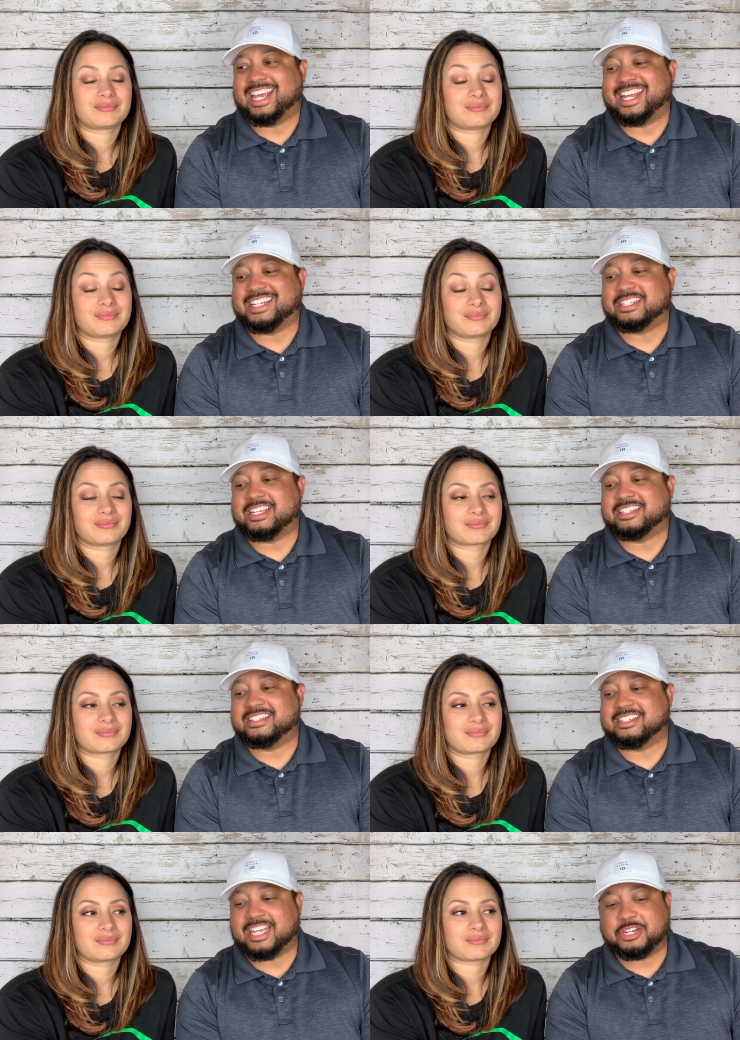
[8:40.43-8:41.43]
Speaker 1: And it's, it's
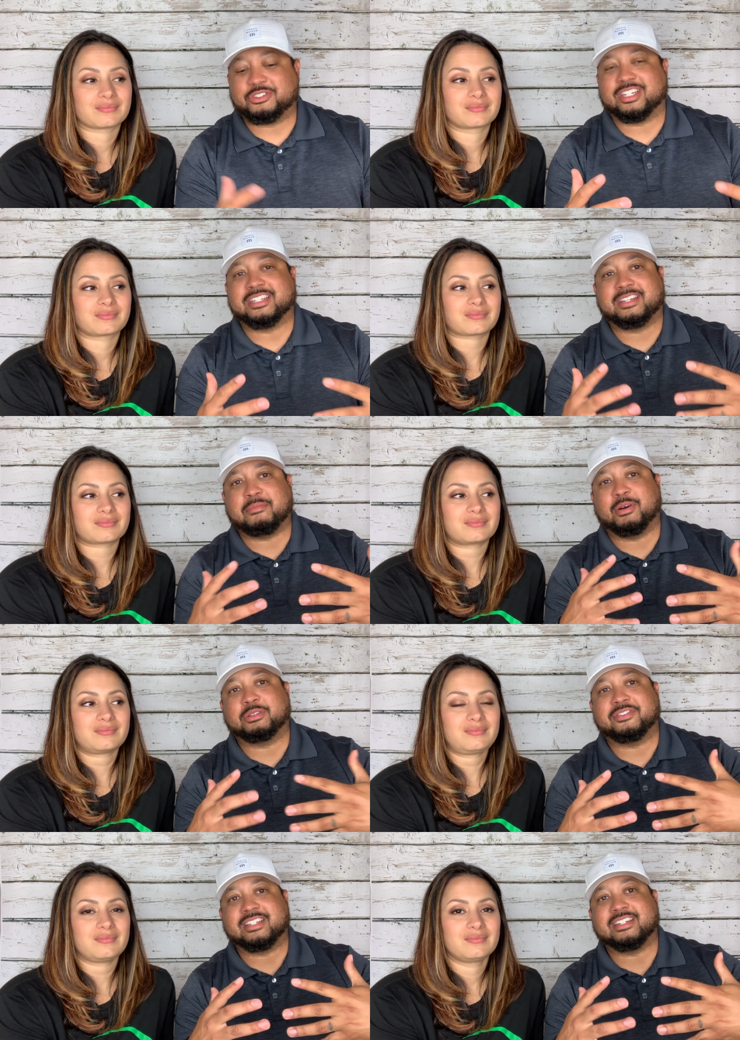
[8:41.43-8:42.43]
just interesting to see
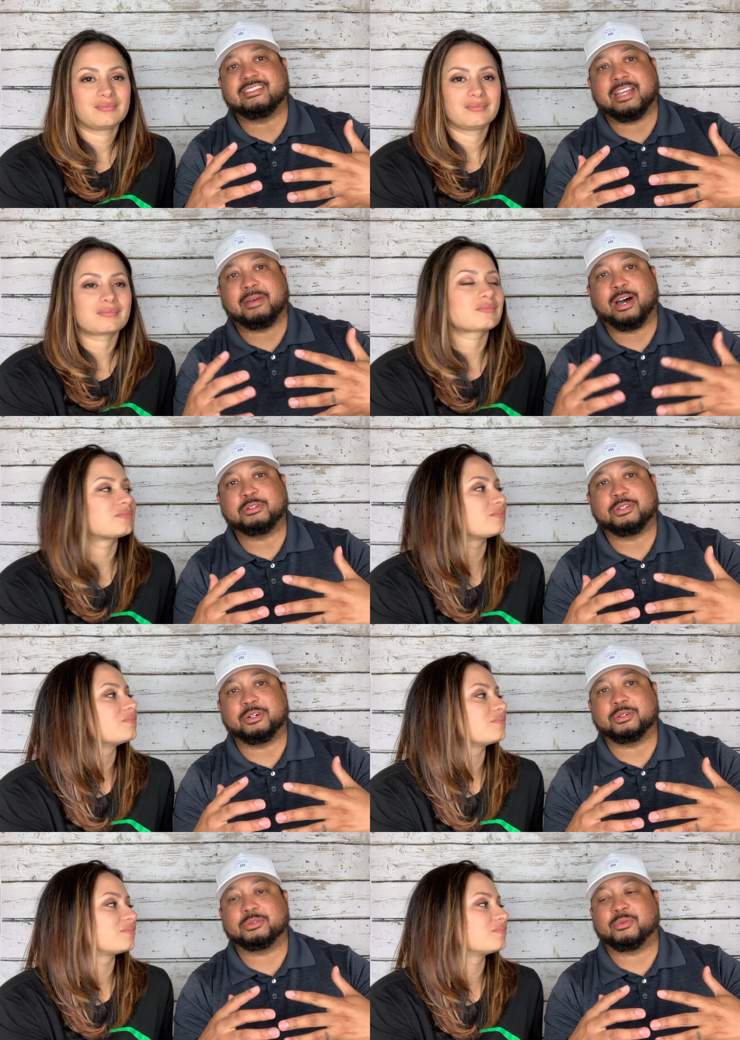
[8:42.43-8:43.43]
both of us in the same
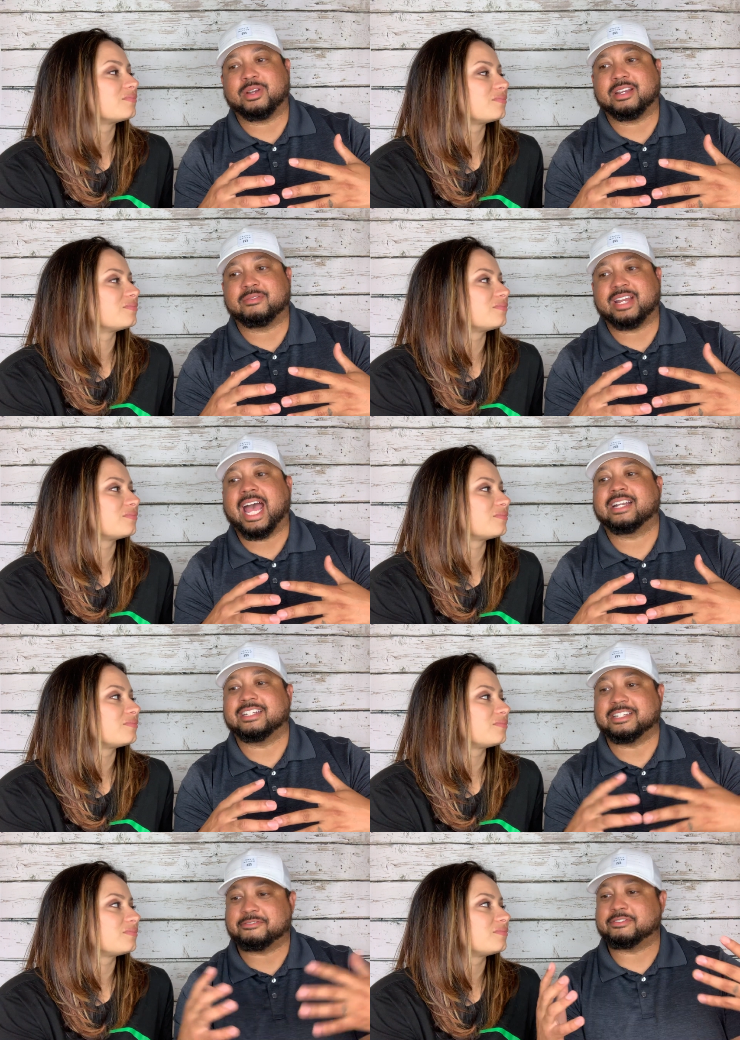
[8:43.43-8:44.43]
household re-
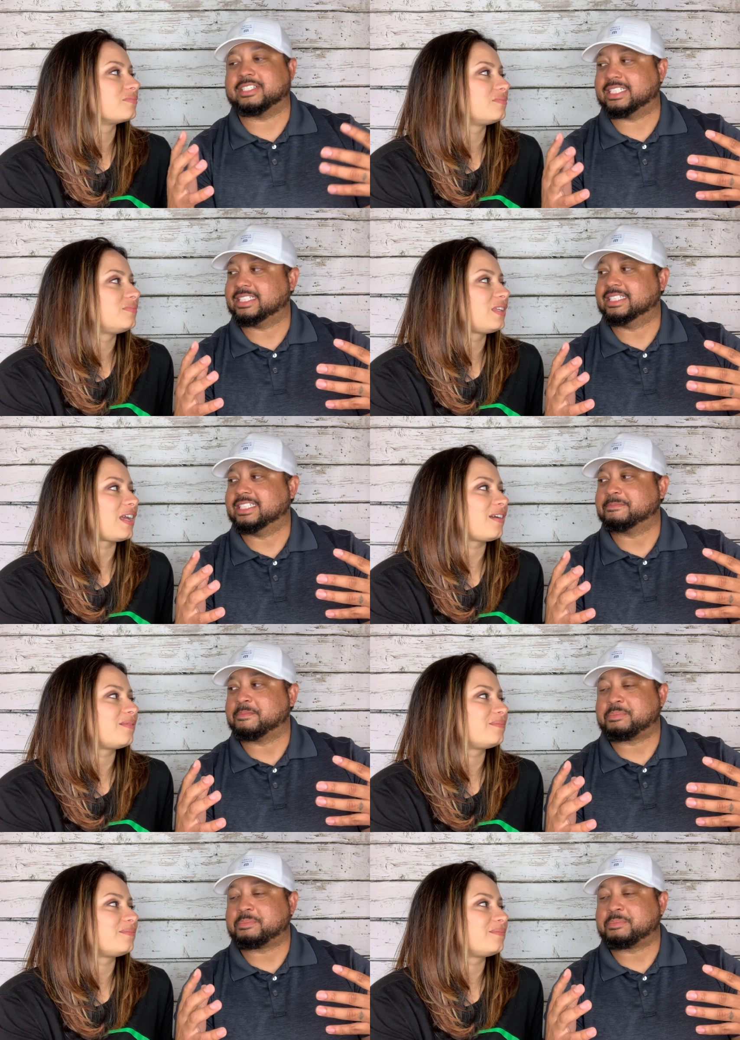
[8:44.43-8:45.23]
reacting differently. Yeah.